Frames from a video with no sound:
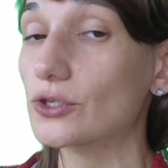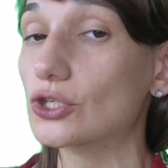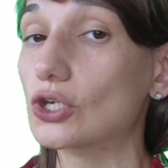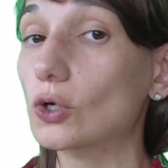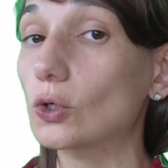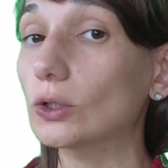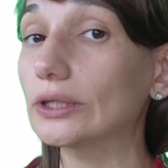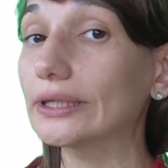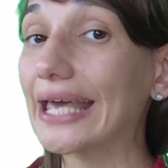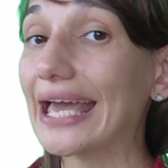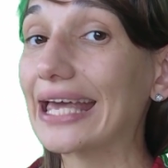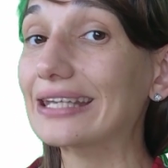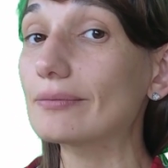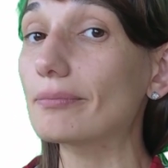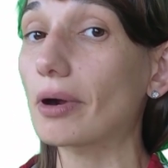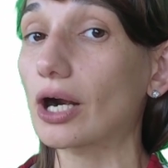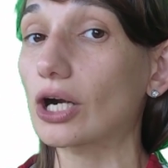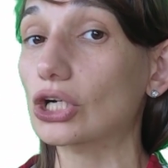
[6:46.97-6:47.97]
So
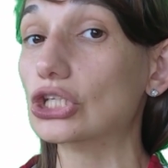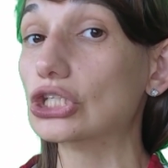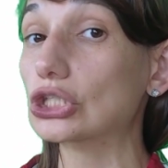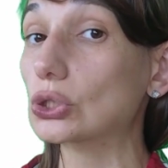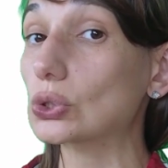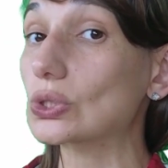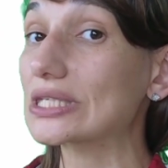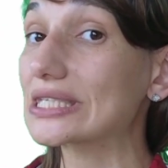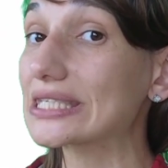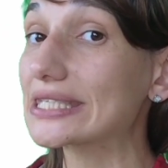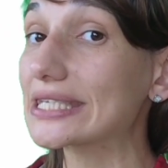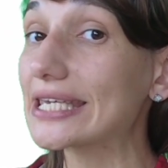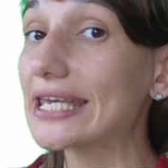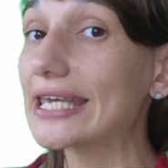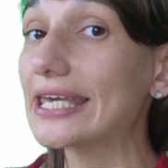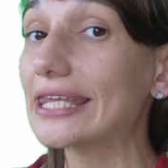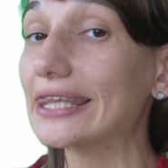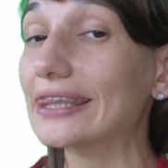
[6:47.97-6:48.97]
landmarks, to
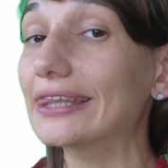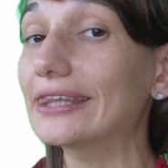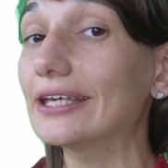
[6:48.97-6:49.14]
see